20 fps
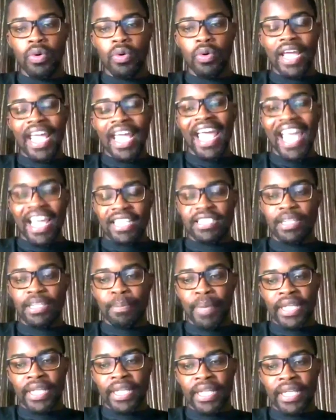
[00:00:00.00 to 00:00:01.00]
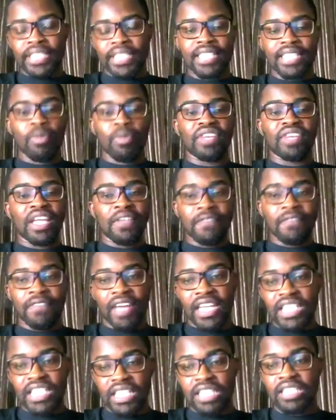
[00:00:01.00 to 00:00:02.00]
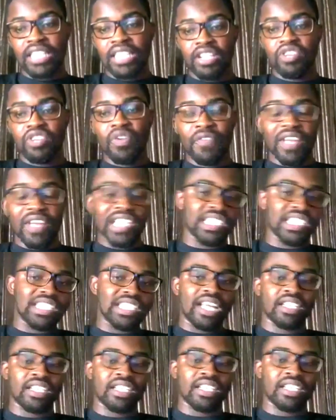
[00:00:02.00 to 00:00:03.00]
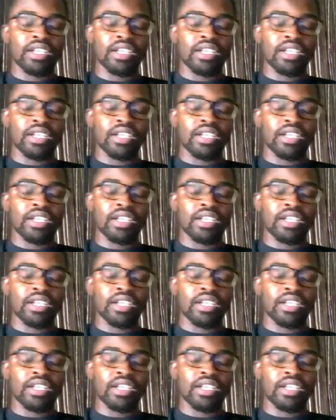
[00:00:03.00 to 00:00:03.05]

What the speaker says: exhibit some of the inventions and innovations that